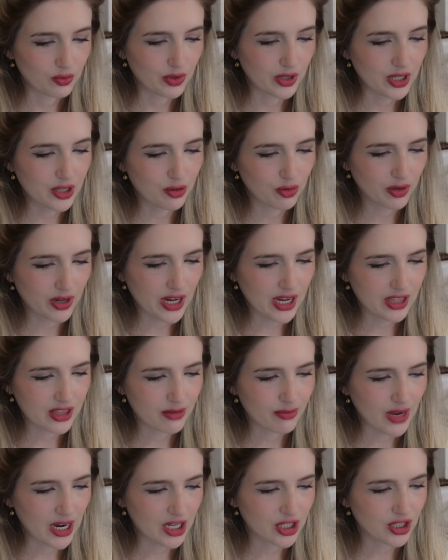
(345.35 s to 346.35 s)
recreate the
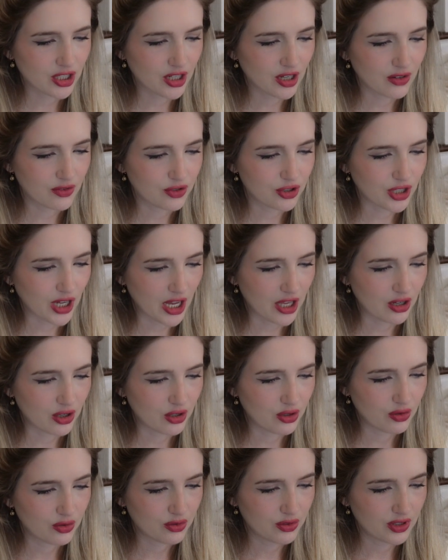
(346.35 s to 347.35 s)
magic of
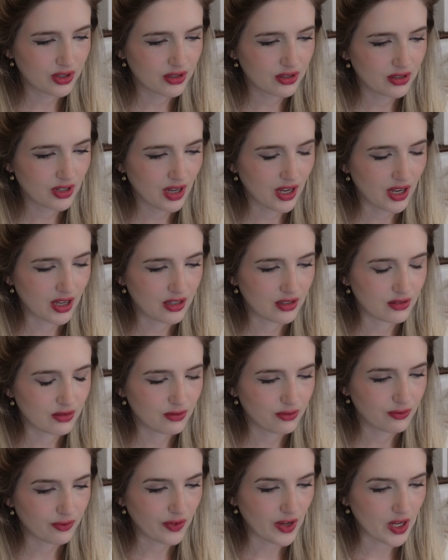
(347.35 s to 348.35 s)
shadows and
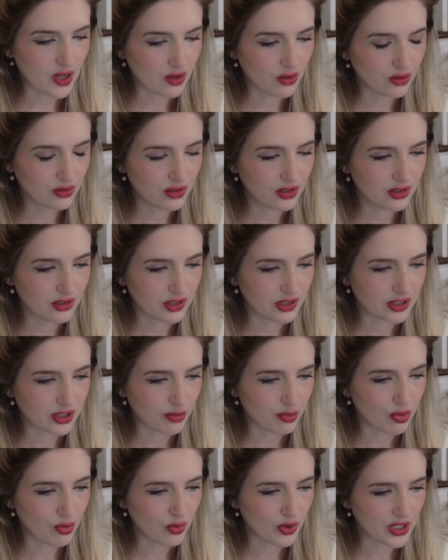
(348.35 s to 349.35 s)
failed
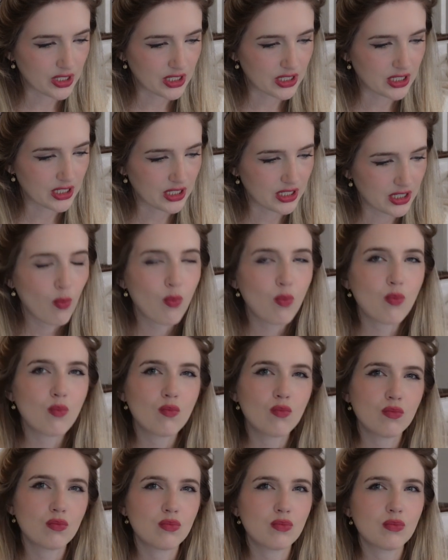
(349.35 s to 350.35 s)
disappointed.
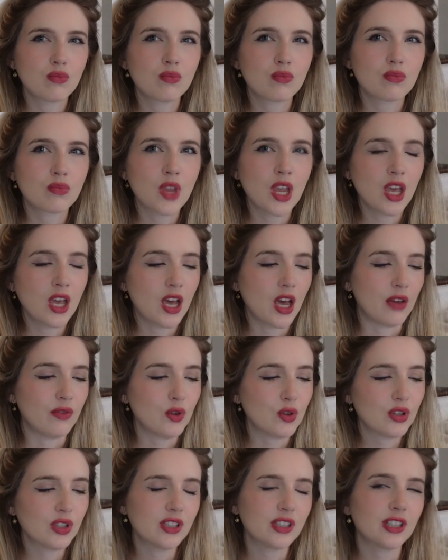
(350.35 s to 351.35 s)
Have
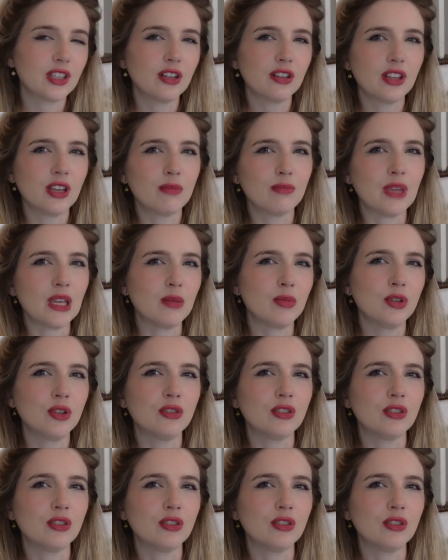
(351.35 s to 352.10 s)
you considered that maybe you